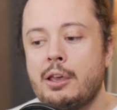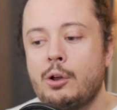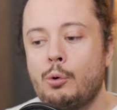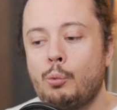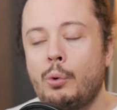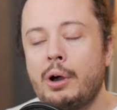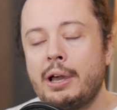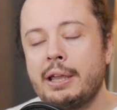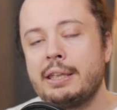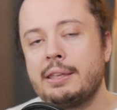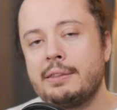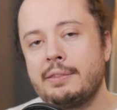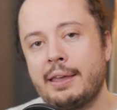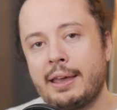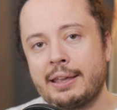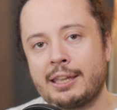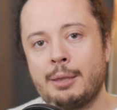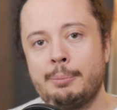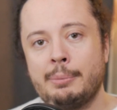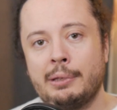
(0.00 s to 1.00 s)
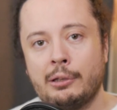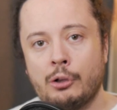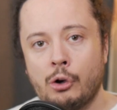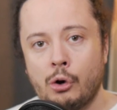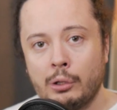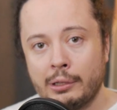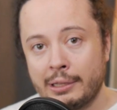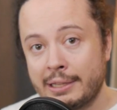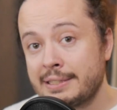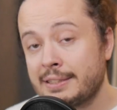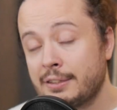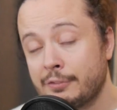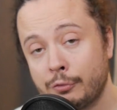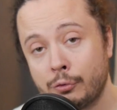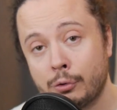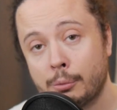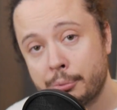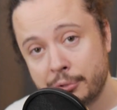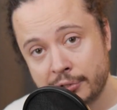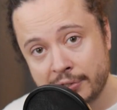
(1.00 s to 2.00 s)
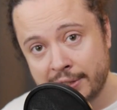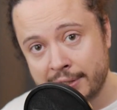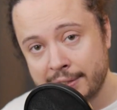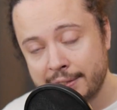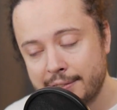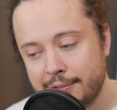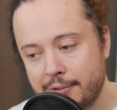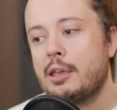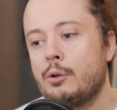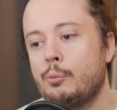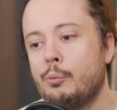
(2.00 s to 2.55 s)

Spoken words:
why that can be low, less than 4%,